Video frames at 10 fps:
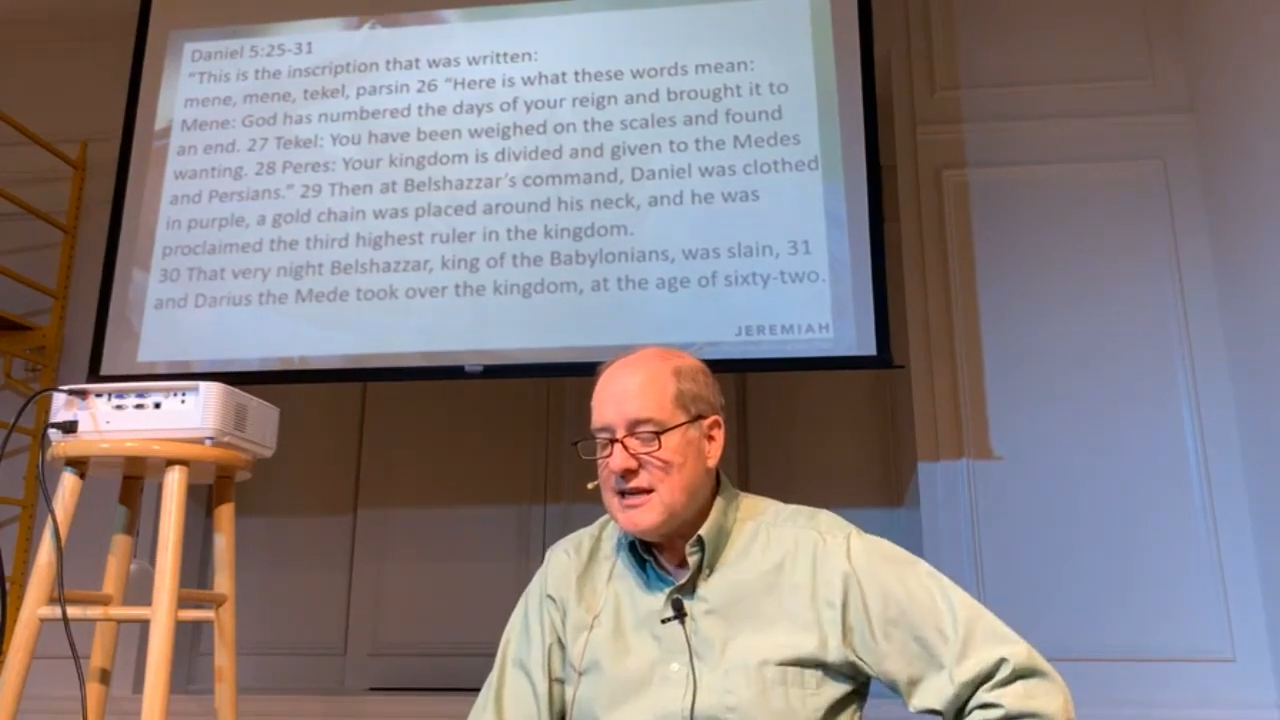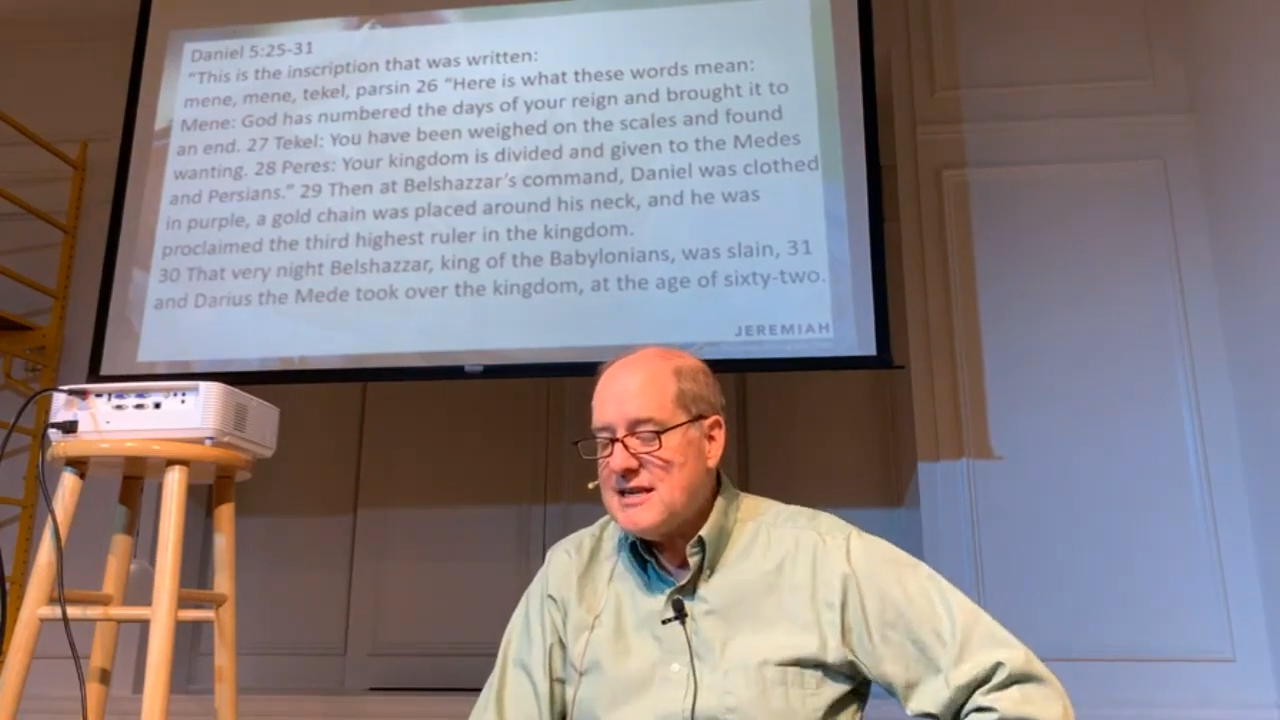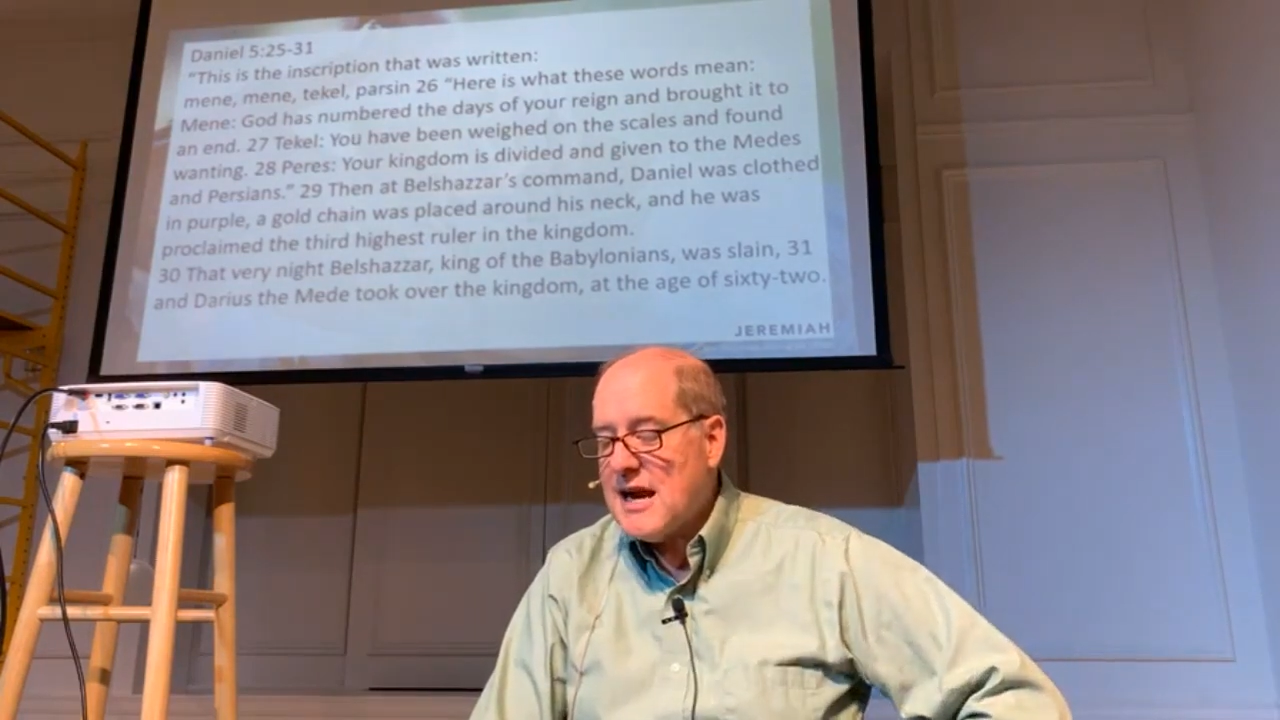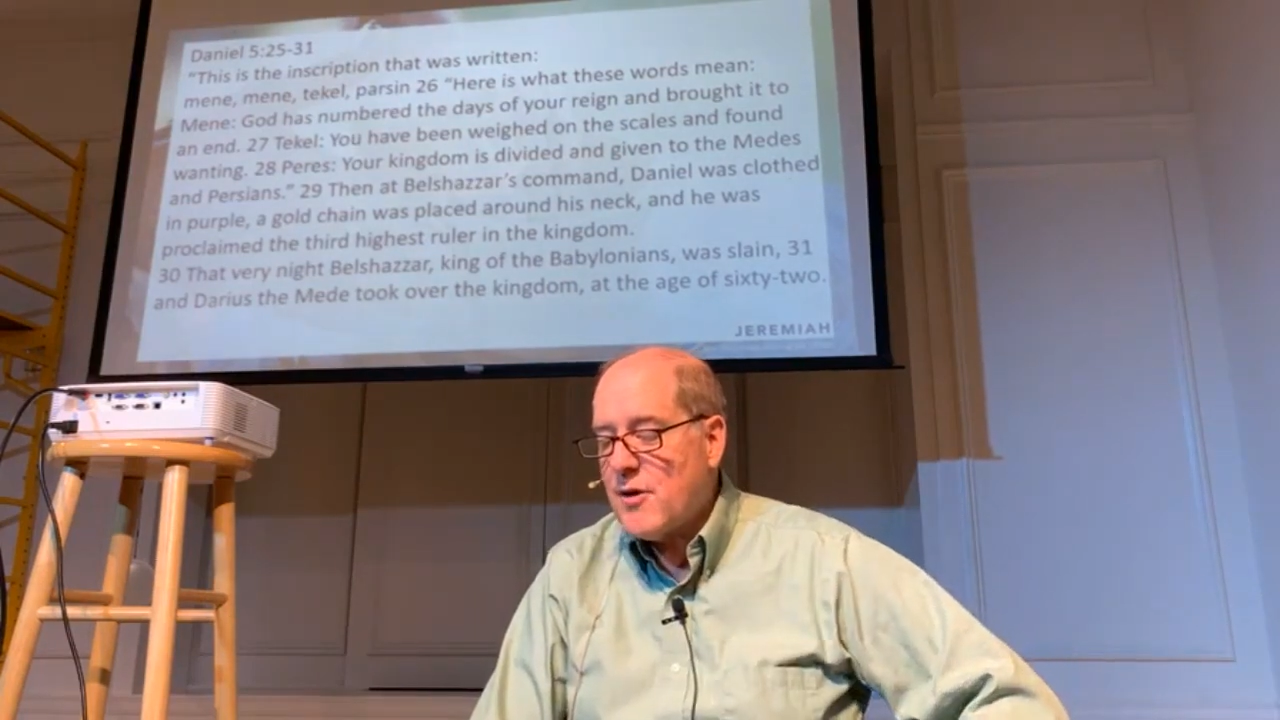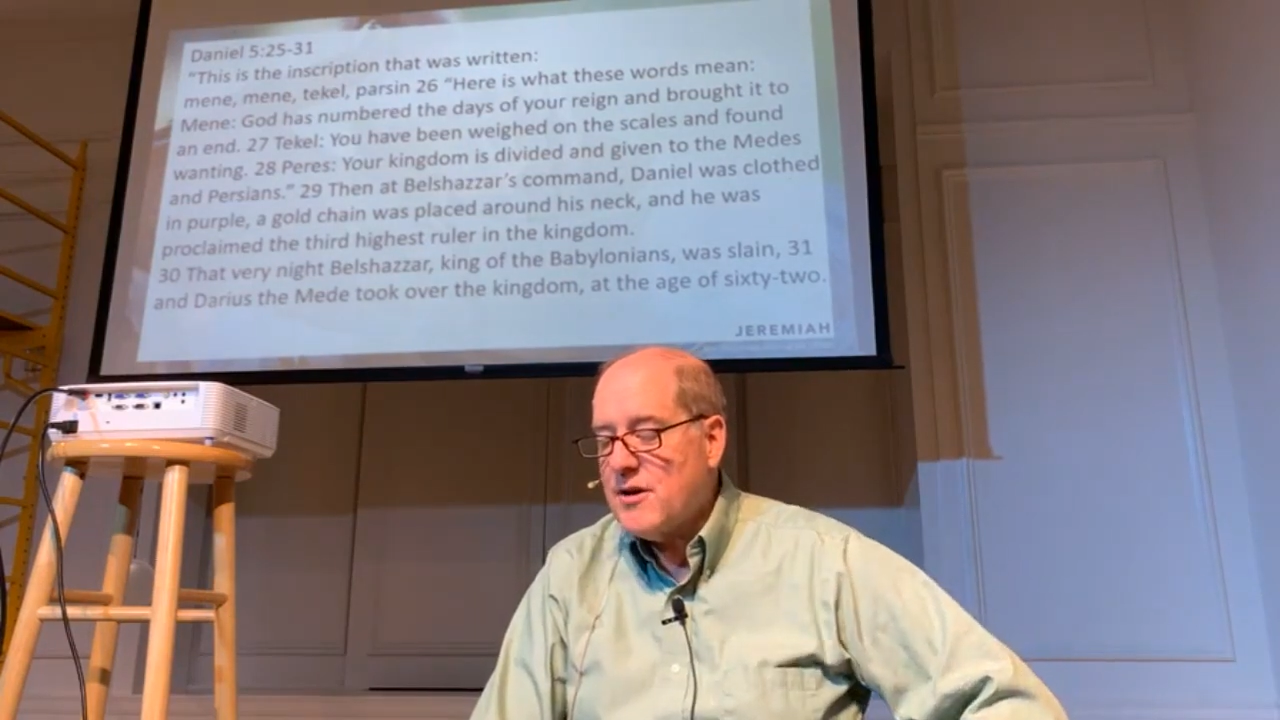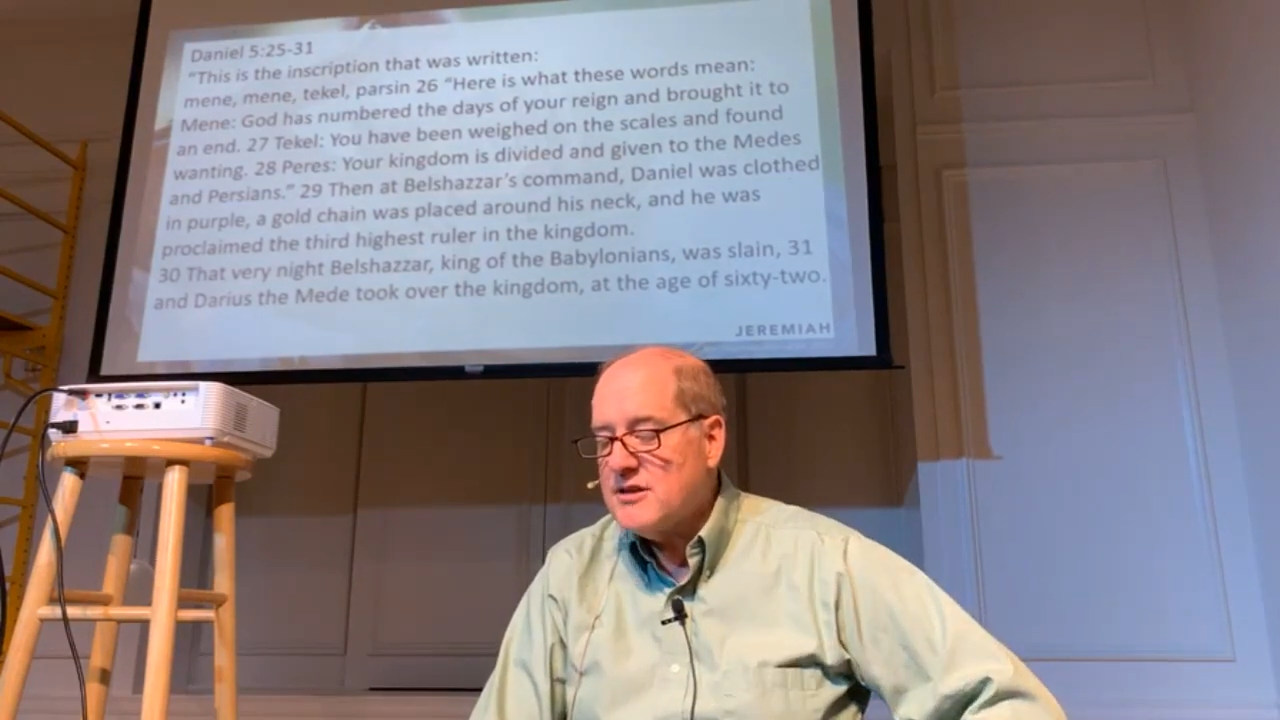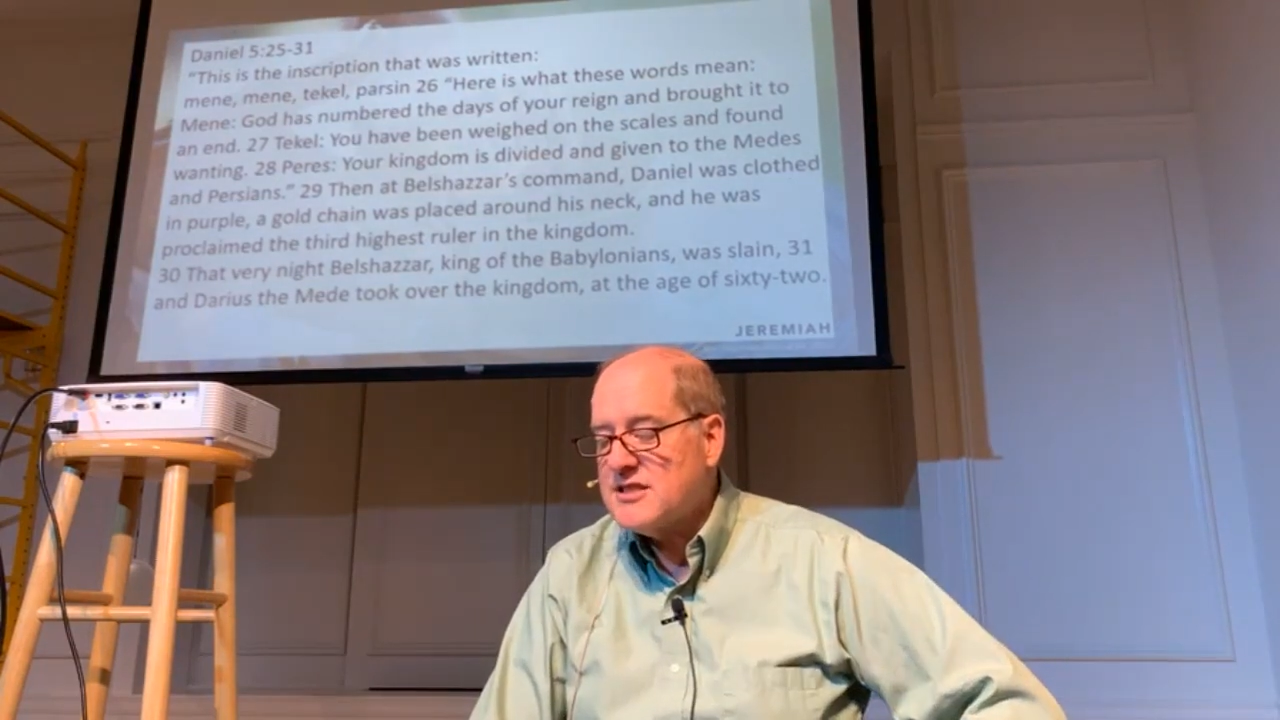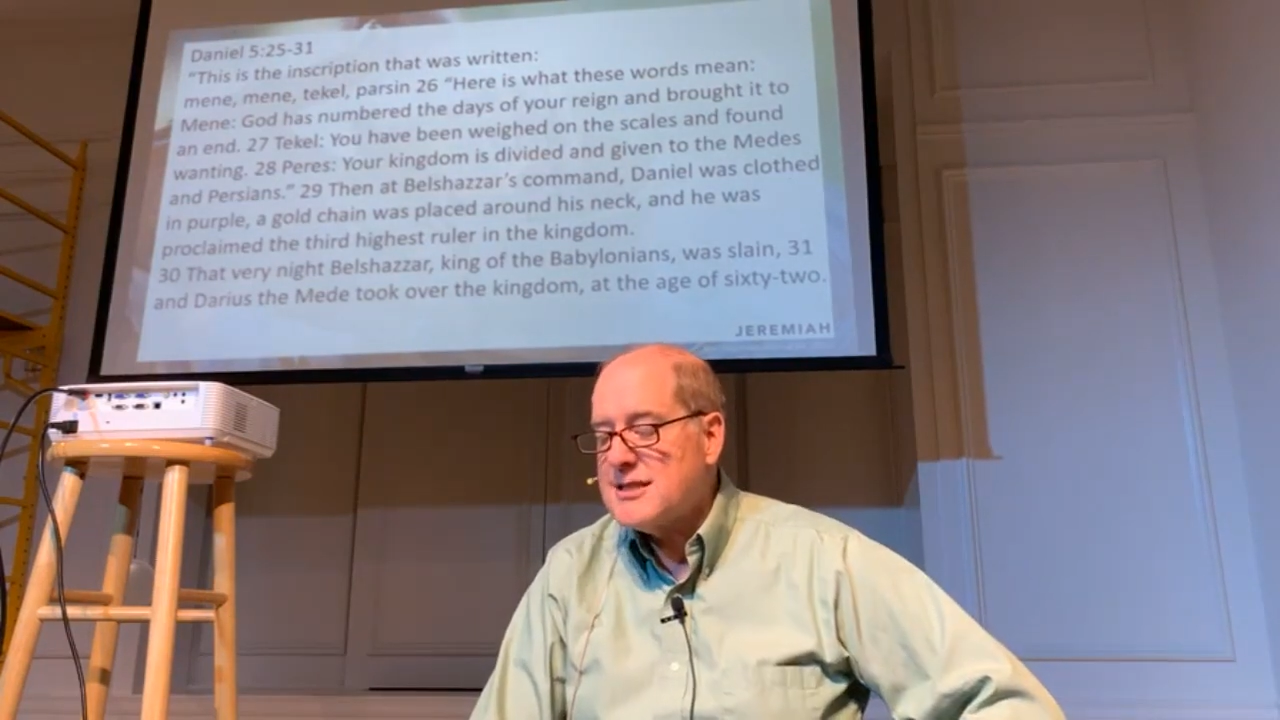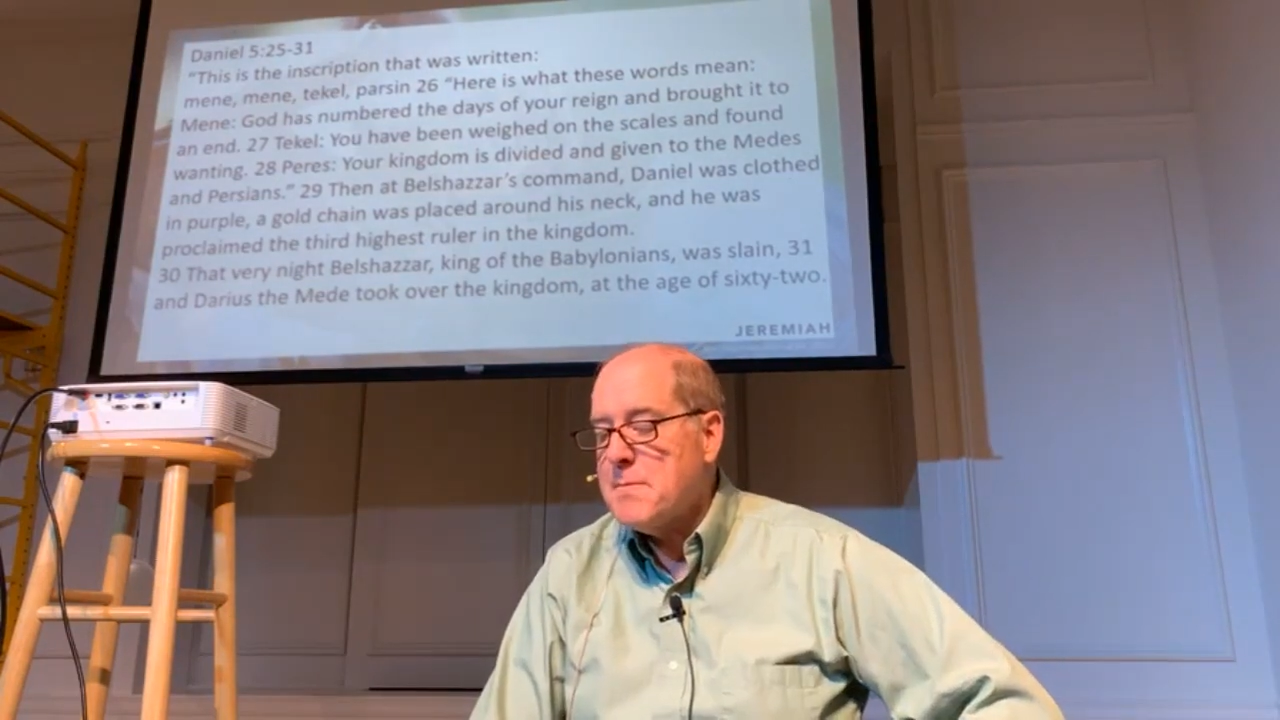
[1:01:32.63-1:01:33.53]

and Darius